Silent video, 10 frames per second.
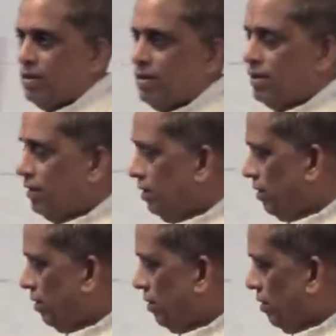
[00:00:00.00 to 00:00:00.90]

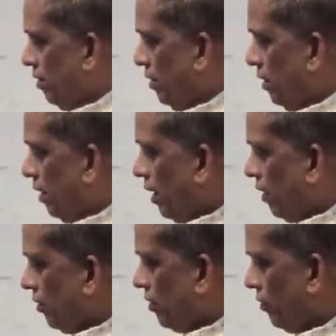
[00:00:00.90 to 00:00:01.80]
the
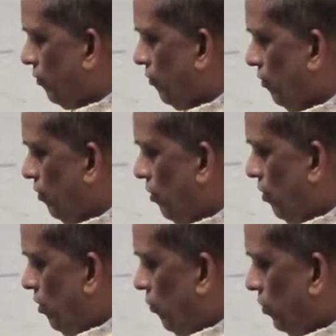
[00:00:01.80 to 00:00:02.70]
conditions
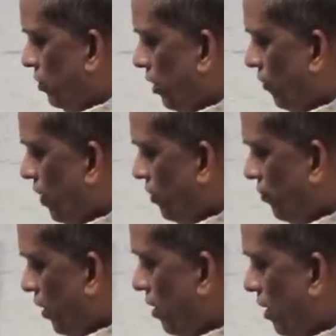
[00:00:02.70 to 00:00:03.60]
which require
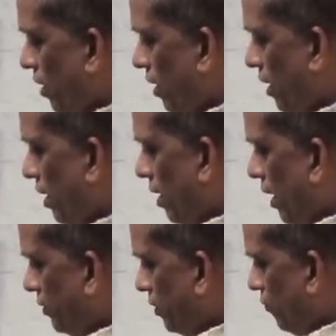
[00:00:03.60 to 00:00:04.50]
Chena and
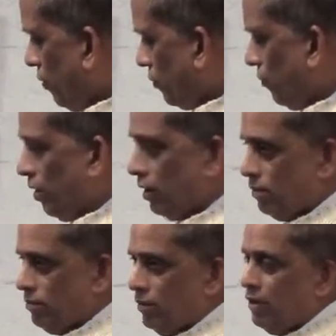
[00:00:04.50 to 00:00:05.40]
acid
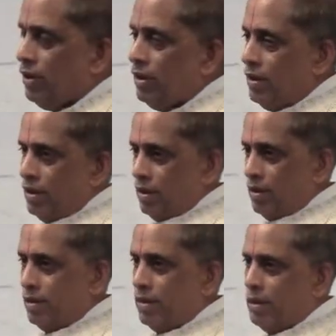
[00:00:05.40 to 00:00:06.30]
phosphoricum,
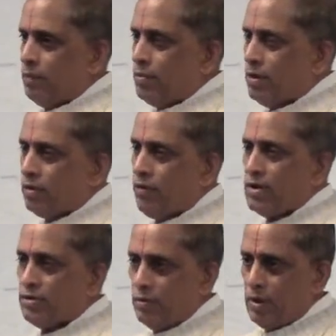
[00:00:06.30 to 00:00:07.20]
they appear
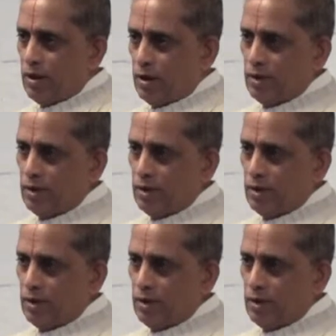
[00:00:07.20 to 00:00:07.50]
quite similar.